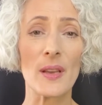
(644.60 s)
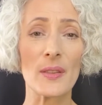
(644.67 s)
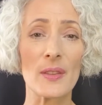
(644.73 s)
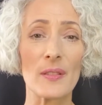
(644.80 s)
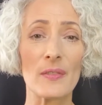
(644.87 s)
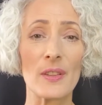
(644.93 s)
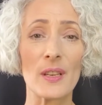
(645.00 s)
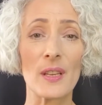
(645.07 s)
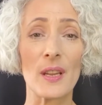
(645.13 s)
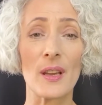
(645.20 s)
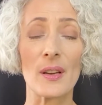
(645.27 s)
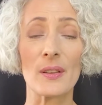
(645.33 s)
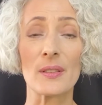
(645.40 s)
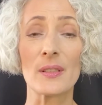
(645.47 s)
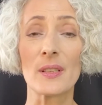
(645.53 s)
out the
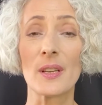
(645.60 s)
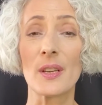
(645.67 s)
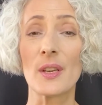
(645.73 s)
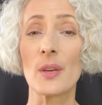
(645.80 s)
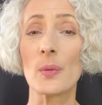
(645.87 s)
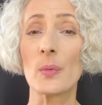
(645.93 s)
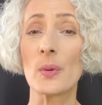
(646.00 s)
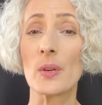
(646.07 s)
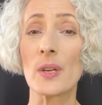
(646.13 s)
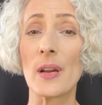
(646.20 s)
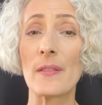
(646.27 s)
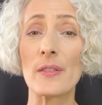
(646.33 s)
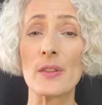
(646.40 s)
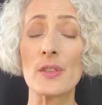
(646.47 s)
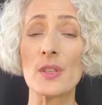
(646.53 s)
video, we'll
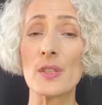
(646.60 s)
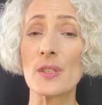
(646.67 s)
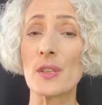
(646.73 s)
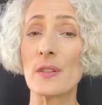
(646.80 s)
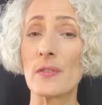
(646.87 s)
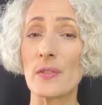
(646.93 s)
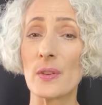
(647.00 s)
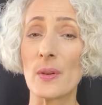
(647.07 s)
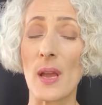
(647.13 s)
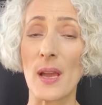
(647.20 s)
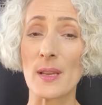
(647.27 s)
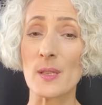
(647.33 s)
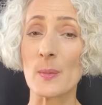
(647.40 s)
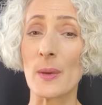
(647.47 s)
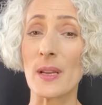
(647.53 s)
cover just a few
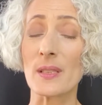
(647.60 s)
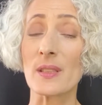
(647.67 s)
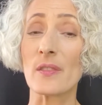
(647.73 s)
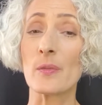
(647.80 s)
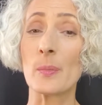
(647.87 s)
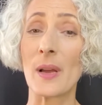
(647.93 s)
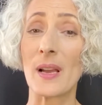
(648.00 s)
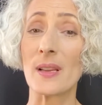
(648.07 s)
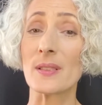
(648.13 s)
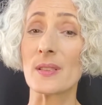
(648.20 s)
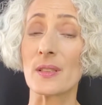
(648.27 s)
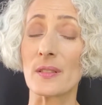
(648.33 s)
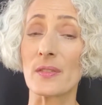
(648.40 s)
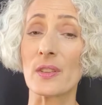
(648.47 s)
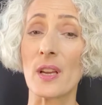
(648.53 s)
aspects of positive